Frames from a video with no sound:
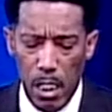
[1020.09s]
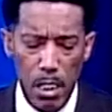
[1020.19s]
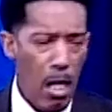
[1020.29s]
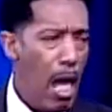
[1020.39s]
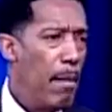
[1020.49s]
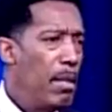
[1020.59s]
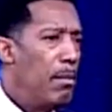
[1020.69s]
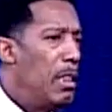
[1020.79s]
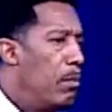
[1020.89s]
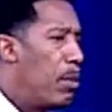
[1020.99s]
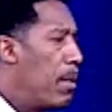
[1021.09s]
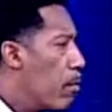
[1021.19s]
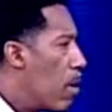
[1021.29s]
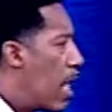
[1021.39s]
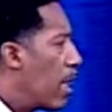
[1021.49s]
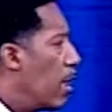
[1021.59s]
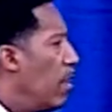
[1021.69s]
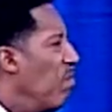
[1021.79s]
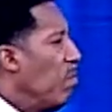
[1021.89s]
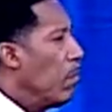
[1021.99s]
You know, I've been meeting people, right?
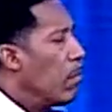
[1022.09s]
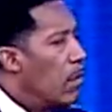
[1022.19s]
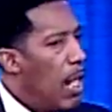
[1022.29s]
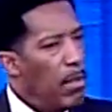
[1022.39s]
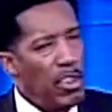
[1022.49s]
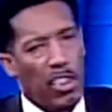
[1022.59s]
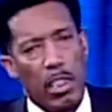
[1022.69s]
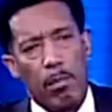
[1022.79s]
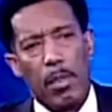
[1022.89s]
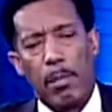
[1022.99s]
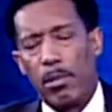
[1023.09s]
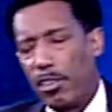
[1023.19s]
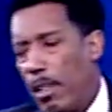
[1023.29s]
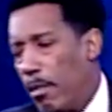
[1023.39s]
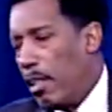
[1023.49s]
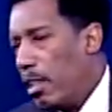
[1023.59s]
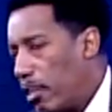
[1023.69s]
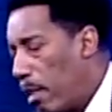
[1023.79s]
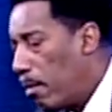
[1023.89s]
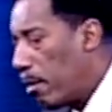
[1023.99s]
I've been seeing people, some of
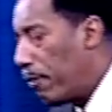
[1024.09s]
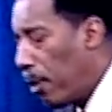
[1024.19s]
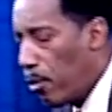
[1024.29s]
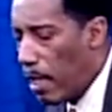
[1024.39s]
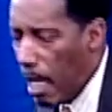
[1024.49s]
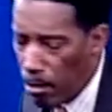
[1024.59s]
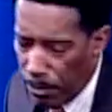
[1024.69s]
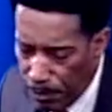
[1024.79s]
the folk, our